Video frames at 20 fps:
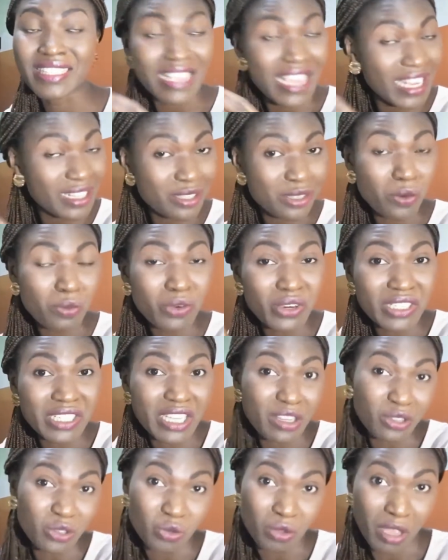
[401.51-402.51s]
Get somebody
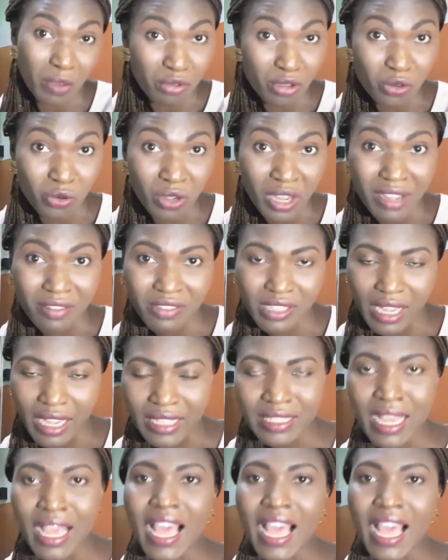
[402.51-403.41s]
else to help you look after it.